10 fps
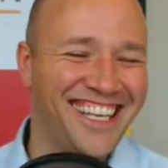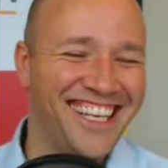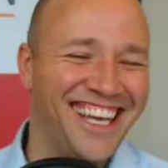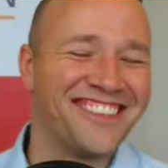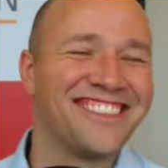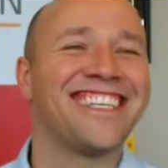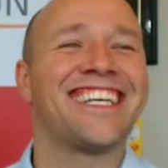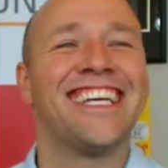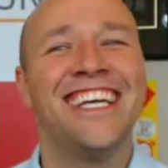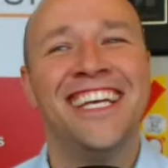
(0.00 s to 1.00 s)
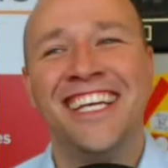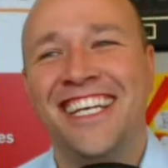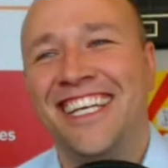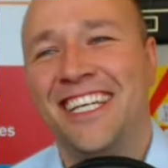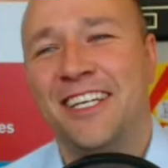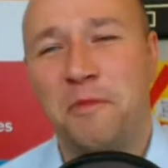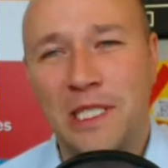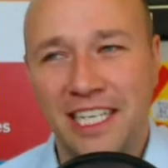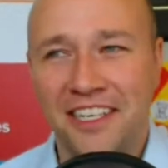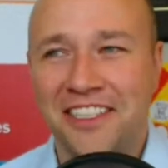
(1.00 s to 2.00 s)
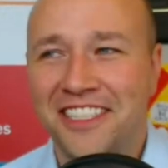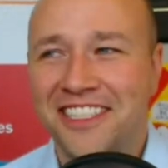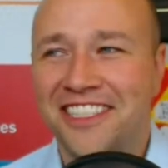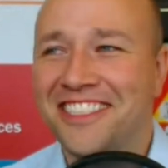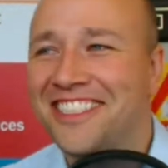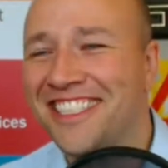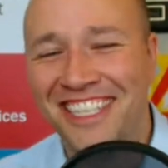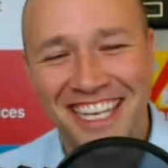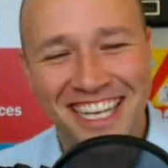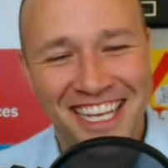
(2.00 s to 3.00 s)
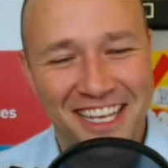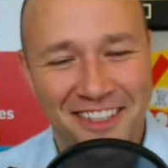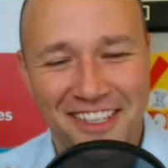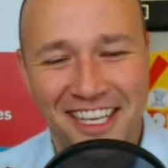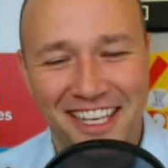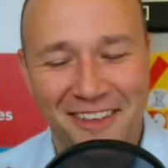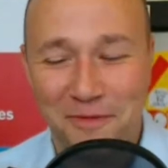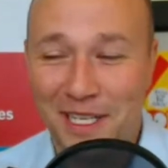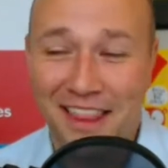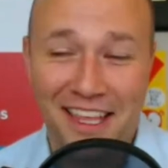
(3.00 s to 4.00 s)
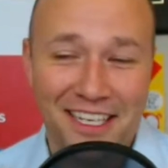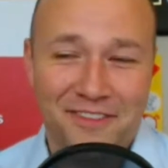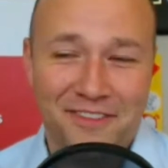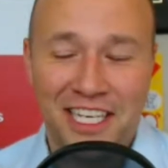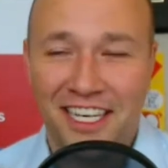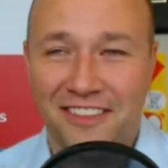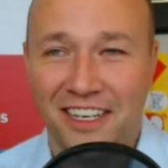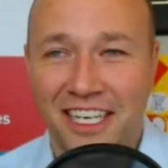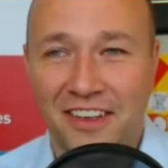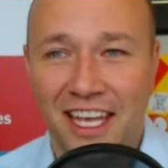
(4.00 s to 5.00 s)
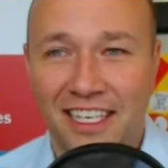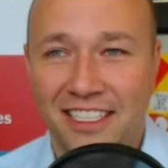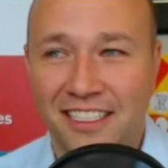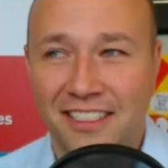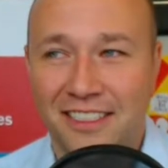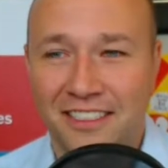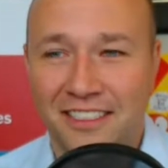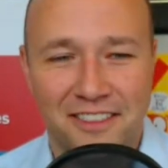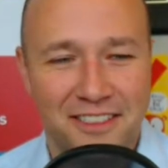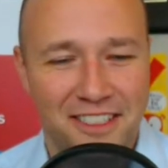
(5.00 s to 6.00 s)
And I was like, "Be gentle." But things have changed, right? You can't just there